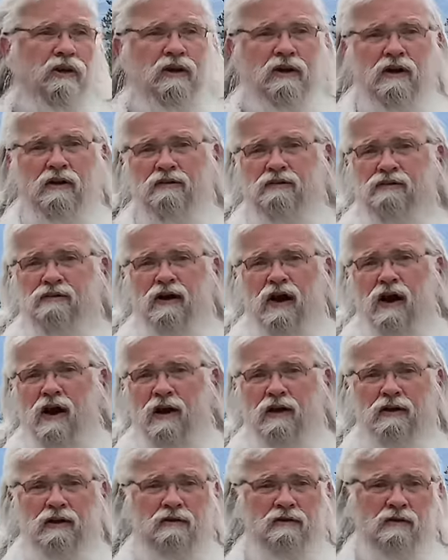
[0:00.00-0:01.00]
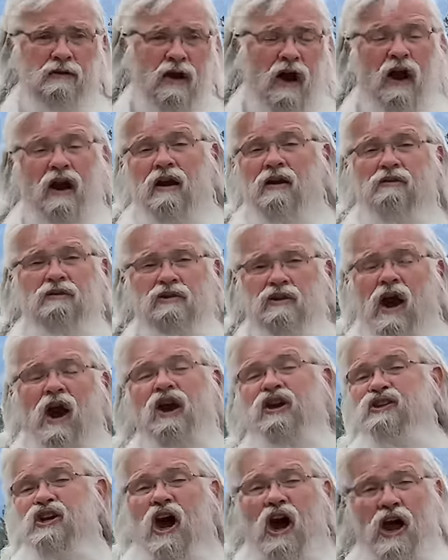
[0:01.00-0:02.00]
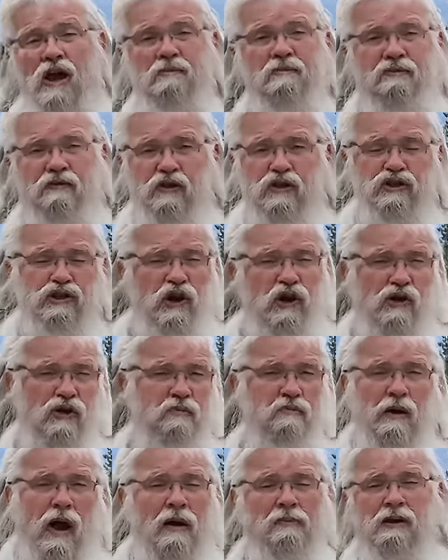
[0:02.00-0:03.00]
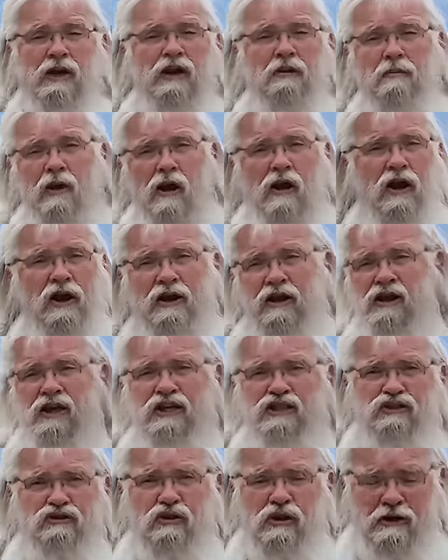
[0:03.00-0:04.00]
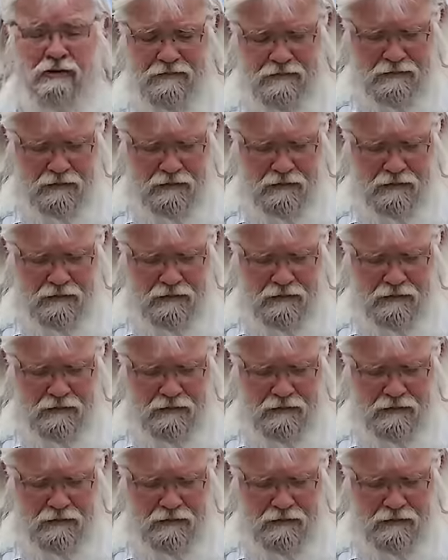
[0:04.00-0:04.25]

of our time, for certain, probably in American history.